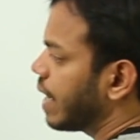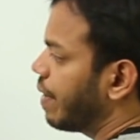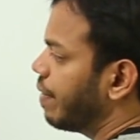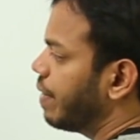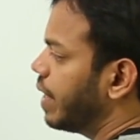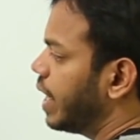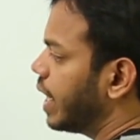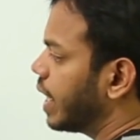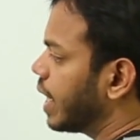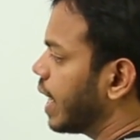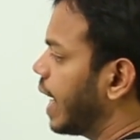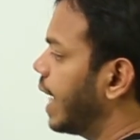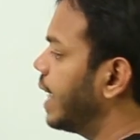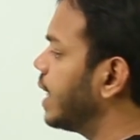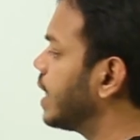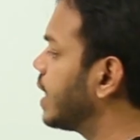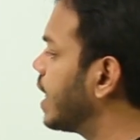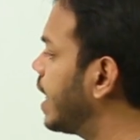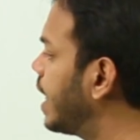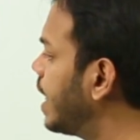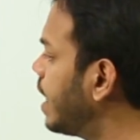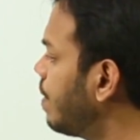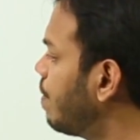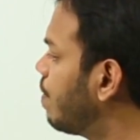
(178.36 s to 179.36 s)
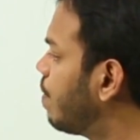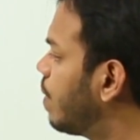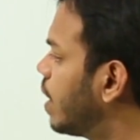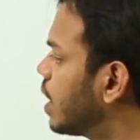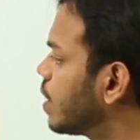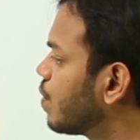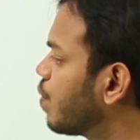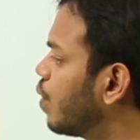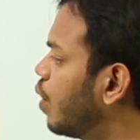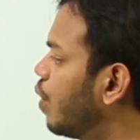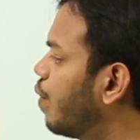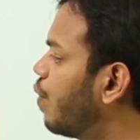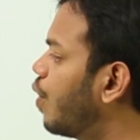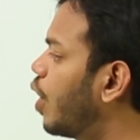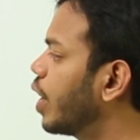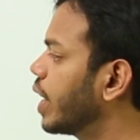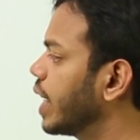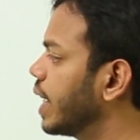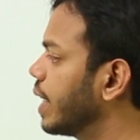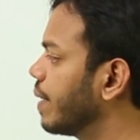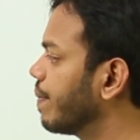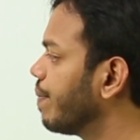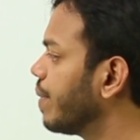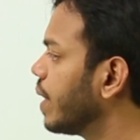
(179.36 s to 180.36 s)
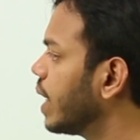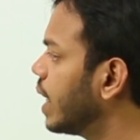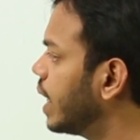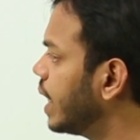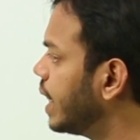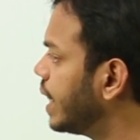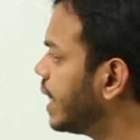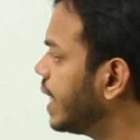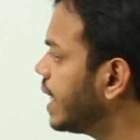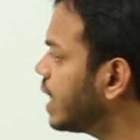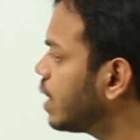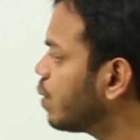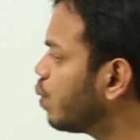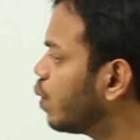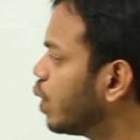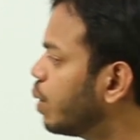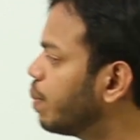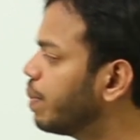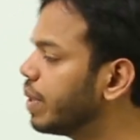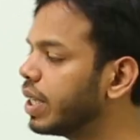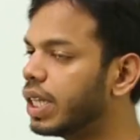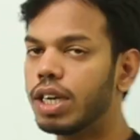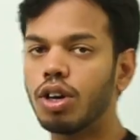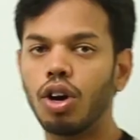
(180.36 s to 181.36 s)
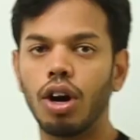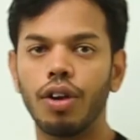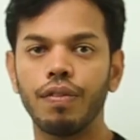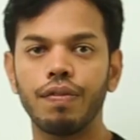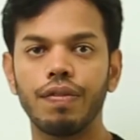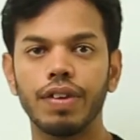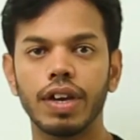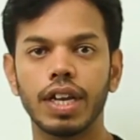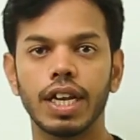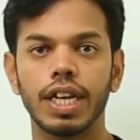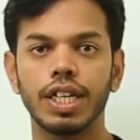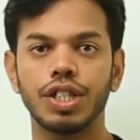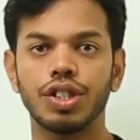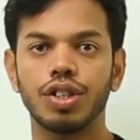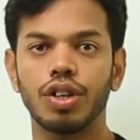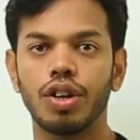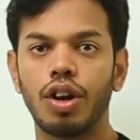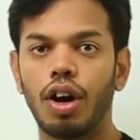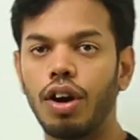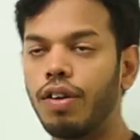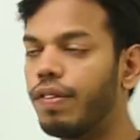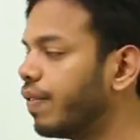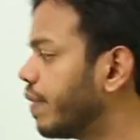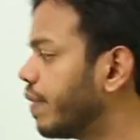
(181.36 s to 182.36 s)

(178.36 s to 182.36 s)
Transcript: 7, 8, 9, 10 plus 4, 14. This would be the configuration of